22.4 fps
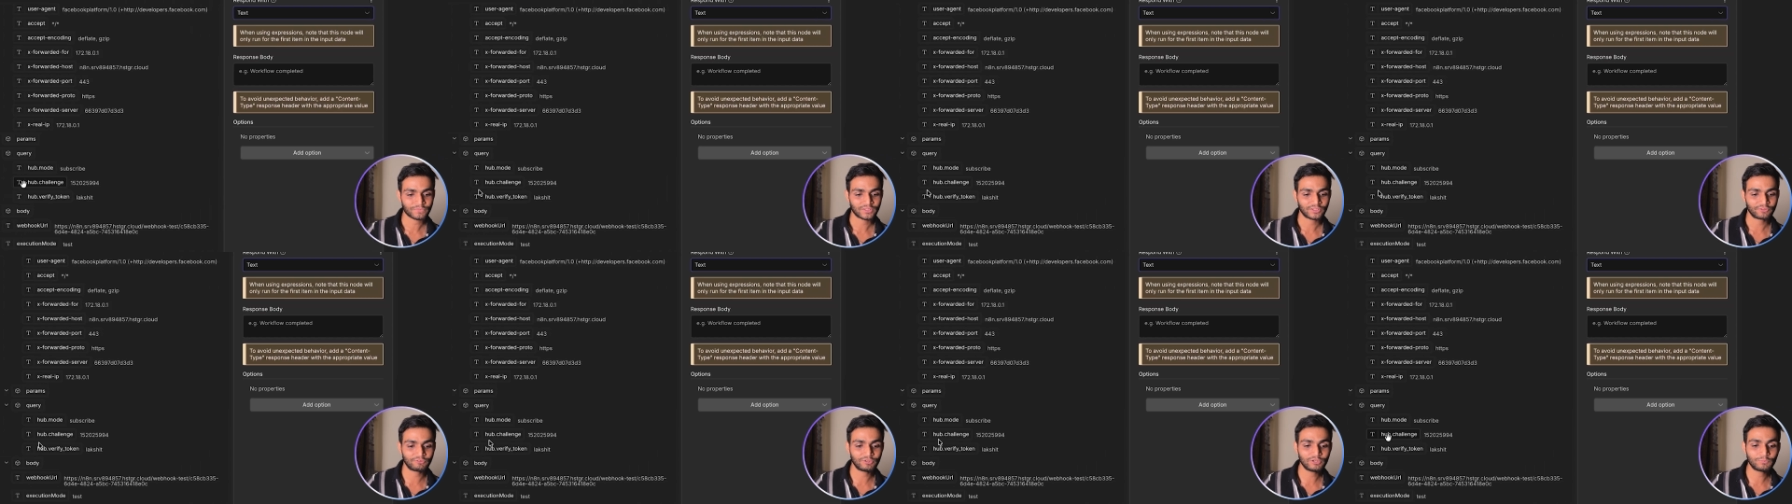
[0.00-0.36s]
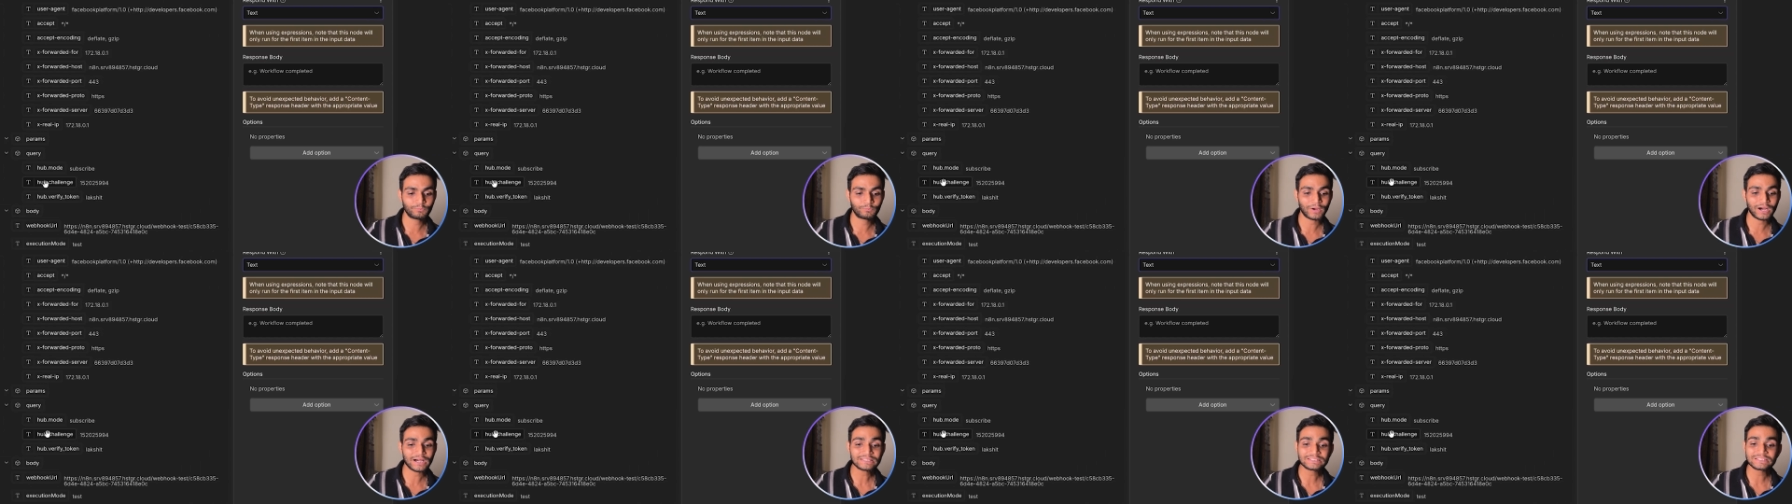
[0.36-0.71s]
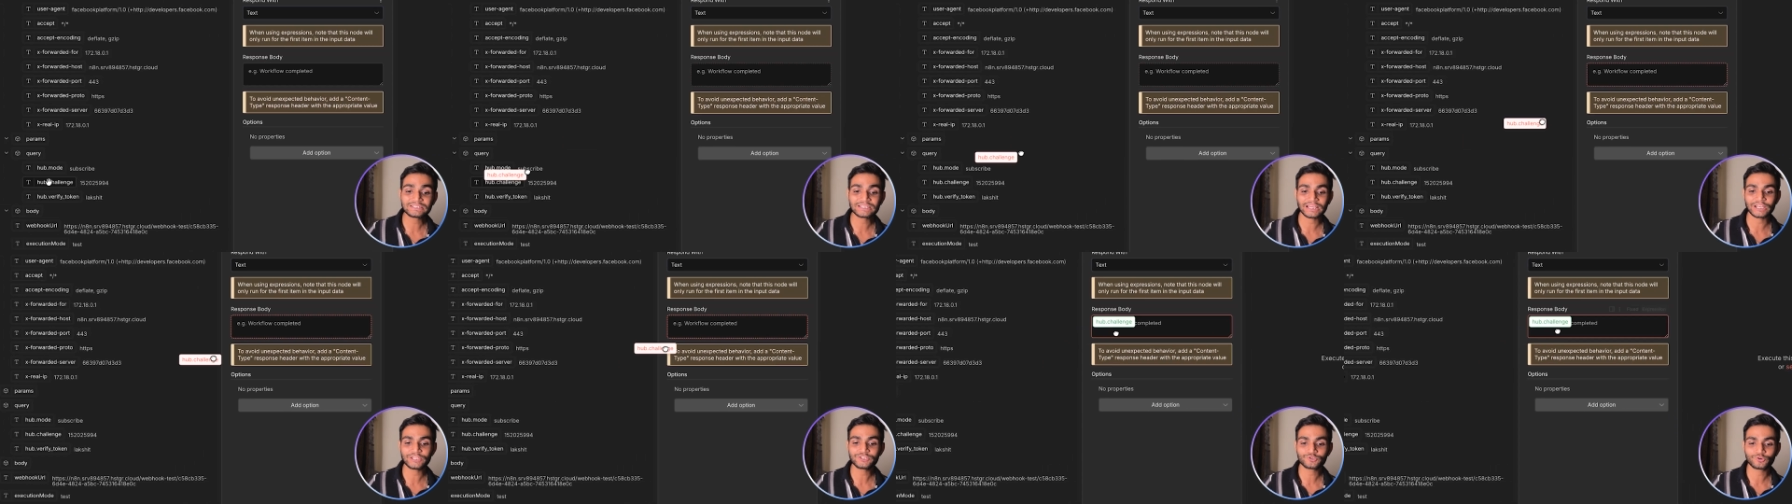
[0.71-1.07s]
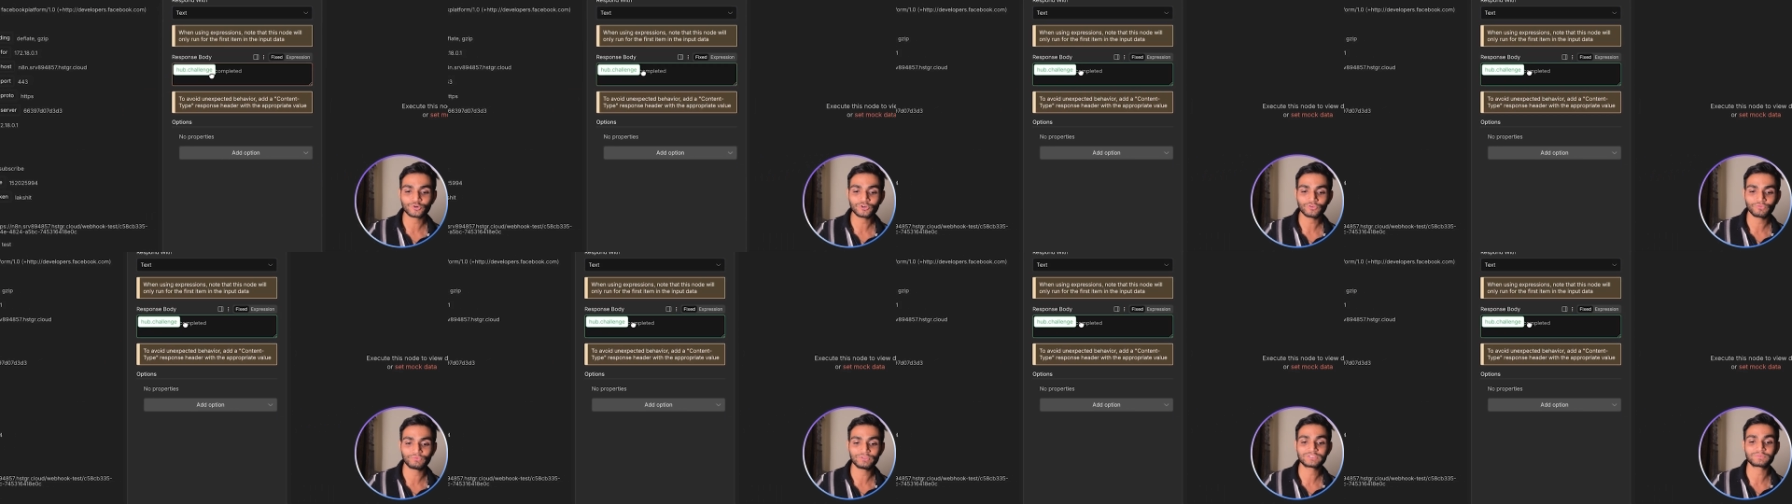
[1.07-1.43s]
We'll pass the challenge
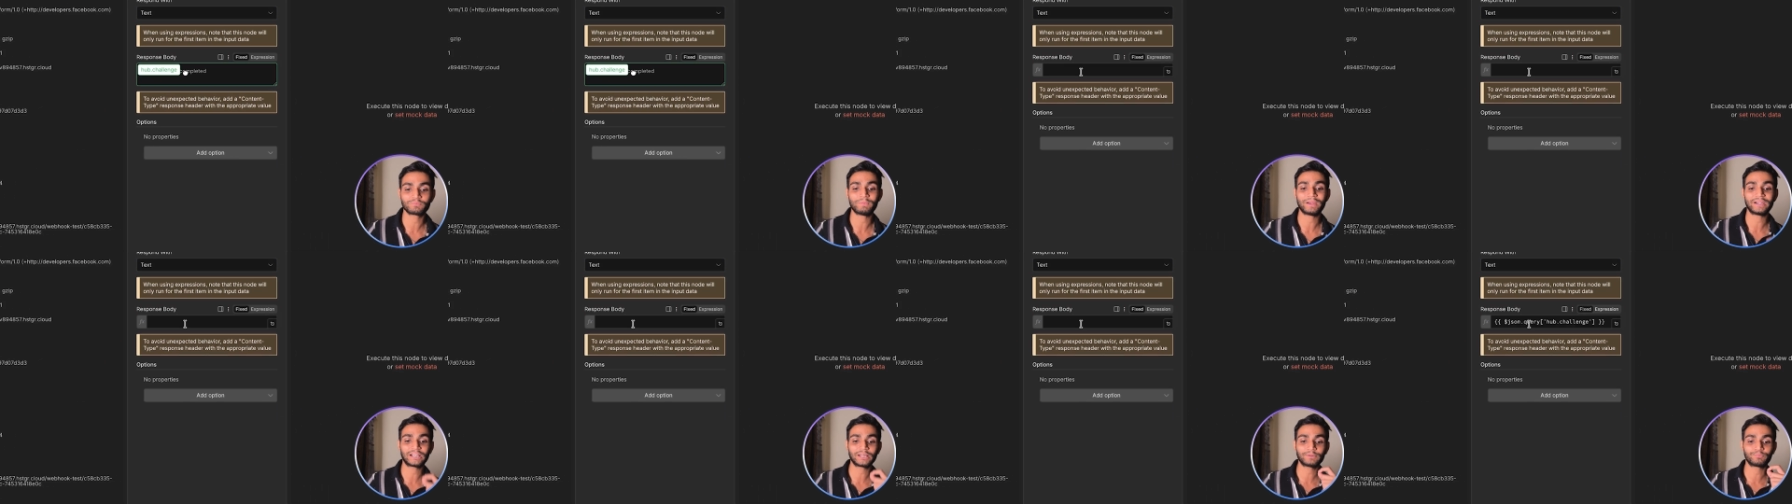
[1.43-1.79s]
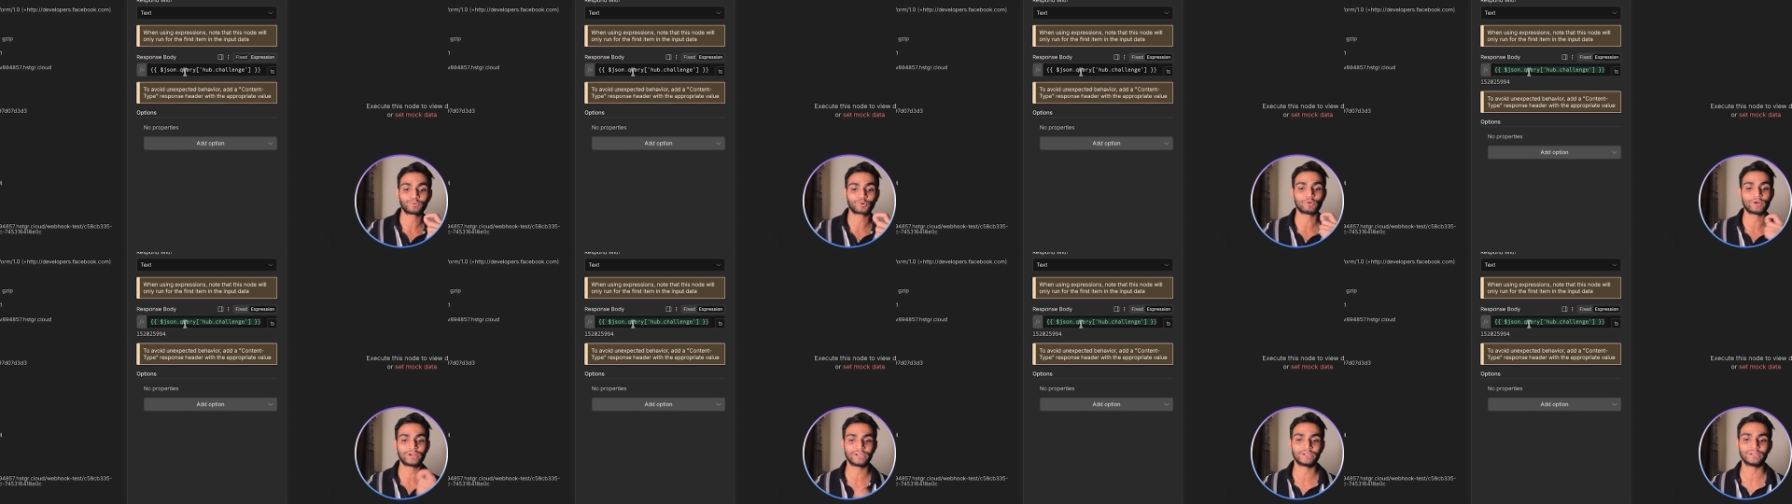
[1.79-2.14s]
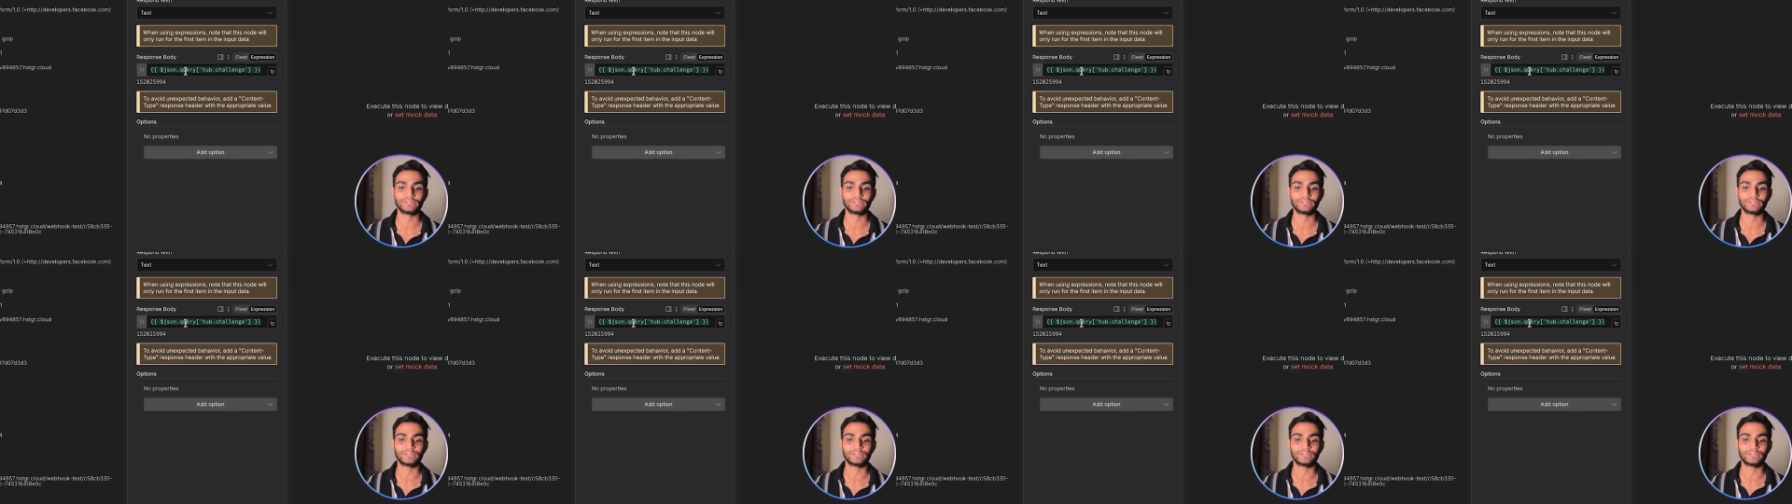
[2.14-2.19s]
code which Meta provided